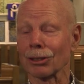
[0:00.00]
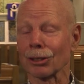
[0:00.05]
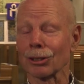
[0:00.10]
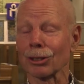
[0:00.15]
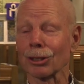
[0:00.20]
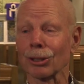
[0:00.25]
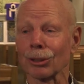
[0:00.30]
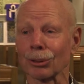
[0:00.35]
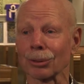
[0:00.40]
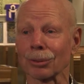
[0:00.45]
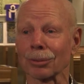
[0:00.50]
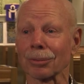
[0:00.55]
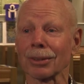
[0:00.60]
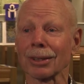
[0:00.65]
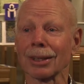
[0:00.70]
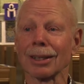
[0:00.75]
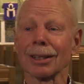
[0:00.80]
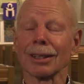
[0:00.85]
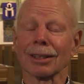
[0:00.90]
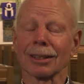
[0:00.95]
a tone.
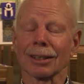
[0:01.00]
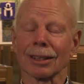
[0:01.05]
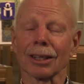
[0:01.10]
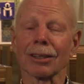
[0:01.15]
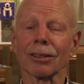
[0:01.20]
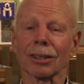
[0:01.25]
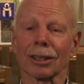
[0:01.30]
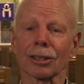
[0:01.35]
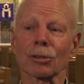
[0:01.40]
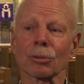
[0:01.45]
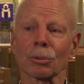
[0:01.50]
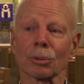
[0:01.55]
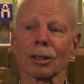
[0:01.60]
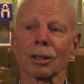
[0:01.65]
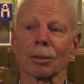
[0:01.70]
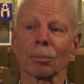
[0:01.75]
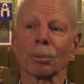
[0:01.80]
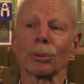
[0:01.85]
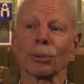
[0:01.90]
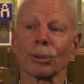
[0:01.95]
I think it's
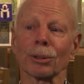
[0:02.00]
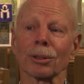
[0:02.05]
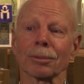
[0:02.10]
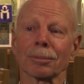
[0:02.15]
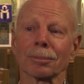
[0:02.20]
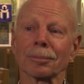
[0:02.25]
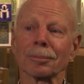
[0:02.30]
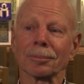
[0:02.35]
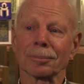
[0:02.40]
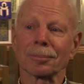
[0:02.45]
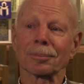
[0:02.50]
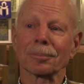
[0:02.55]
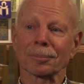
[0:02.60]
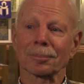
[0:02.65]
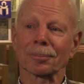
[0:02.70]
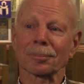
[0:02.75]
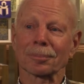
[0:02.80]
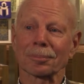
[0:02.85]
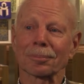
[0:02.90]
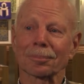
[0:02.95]
really important.
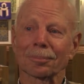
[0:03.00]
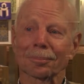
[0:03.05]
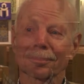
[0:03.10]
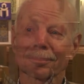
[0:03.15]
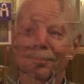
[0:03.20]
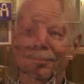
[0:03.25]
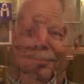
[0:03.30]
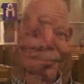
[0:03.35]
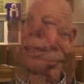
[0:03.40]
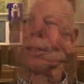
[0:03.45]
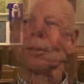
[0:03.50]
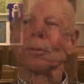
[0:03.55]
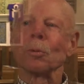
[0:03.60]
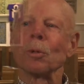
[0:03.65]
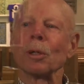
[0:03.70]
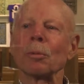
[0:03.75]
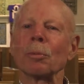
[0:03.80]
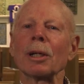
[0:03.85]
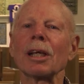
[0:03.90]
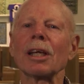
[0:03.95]

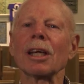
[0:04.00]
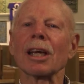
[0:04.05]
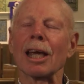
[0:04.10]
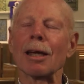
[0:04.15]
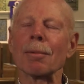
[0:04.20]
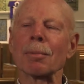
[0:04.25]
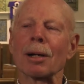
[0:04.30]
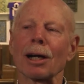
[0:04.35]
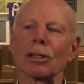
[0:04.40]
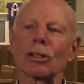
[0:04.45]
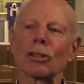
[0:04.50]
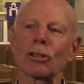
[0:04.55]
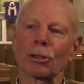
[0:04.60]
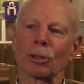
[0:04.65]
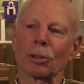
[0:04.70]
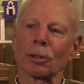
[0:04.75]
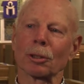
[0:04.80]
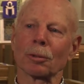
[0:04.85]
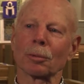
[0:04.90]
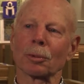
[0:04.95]
When we came, our
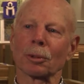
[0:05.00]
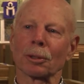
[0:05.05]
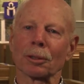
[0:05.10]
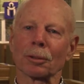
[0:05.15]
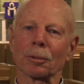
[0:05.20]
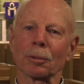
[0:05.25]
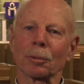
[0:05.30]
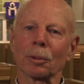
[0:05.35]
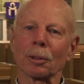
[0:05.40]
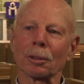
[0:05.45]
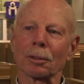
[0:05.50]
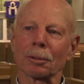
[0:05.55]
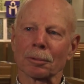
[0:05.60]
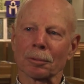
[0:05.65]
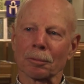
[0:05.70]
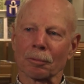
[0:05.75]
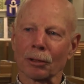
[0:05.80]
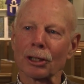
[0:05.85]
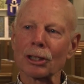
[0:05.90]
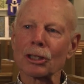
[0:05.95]
children were
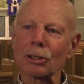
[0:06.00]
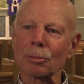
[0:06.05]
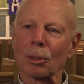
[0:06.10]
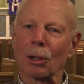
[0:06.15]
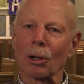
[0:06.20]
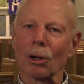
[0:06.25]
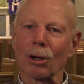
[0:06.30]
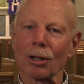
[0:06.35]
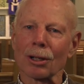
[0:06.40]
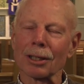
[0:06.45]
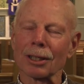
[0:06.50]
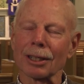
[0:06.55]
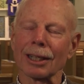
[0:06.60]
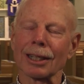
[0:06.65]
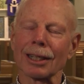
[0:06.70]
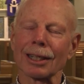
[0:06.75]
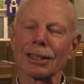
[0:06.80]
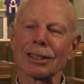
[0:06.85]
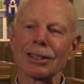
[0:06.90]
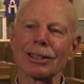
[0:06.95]
very small,
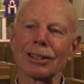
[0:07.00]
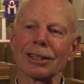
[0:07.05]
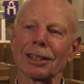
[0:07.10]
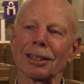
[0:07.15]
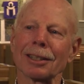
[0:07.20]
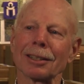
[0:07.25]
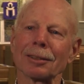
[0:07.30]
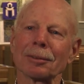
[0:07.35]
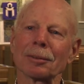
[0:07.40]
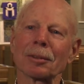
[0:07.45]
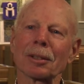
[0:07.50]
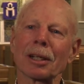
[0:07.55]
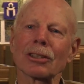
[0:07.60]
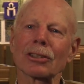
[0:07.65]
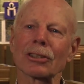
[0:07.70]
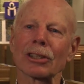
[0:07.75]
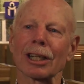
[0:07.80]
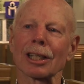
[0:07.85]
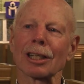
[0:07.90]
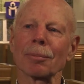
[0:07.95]
and
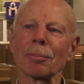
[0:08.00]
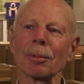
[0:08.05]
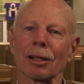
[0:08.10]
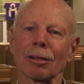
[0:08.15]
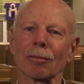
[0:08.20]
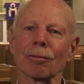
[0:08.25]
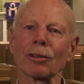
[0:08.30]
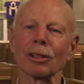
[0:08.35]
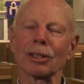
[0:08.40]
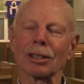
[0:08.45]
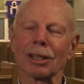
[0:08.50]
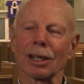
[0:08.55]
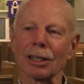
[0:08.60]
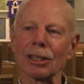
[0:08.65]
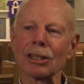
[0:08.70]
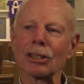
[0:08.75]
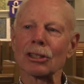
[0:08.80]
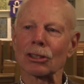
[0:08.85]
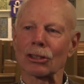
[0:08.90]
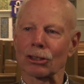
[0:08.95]
Salem had a very
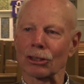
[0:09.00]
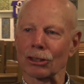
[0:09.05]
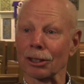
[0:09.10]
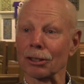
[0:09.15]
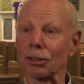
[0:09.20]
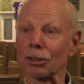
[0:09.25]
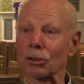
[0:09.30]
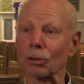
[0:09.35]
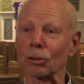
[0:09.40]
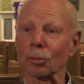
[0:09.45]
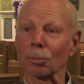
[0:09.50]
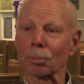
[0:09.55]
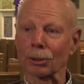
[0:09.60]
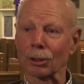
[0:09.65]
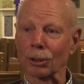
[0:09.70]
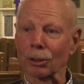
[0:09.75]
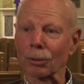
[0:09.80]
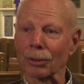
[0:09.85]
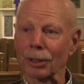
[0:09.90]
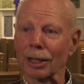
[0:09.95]
nice Sunday school
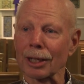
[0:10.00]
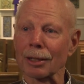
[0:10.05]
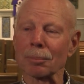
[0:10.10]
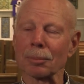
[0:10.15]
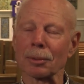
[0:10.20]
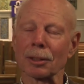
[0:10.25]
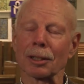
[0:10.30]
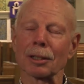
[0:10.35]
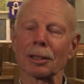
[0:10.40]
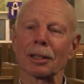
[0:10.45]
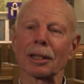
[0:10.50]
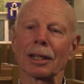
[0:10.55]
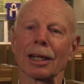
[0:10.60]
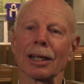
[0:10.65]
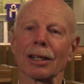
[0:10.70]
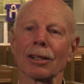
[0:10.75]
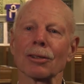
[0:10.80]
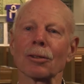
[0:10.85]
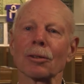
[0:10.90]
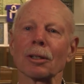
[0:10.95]
program,
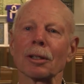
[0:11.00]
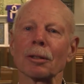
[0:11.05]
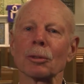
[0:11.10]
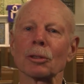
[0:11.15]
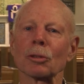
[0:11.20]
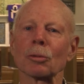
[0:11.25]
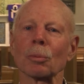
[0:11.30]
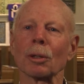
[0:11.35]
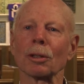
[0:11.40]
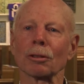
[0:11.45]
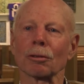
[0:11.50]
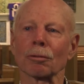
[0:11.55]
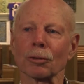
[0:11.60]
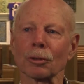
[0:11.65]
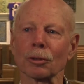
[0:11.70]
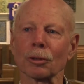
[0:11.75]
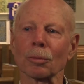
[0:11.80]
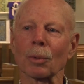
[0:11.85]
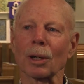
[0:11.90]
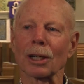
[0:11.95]
and it was
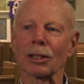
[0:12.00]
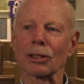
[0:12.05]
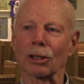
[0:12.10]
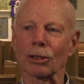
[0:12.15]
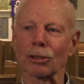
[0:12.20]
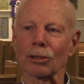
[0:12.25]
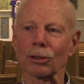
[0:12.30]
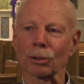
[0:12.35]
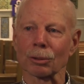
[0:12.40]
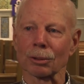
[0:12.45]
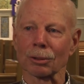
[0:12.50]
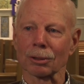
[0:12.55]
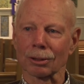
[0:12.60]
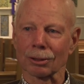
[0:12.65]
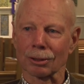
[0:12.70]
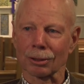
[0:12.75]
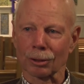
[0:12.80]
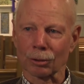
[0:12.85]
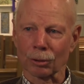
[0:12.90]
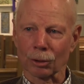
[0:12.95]
wonderful to watch our
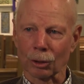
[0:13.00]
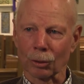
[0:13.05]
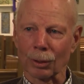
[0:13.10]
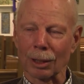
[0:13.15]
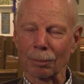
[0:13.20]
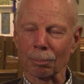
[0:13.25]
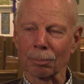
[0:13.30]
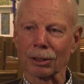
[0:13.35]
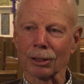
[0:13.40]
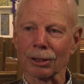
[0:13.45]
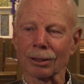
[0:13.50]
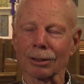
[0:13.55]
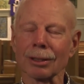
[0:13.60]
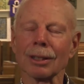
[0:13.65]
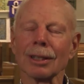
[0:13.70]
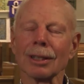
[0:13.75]
children grow up in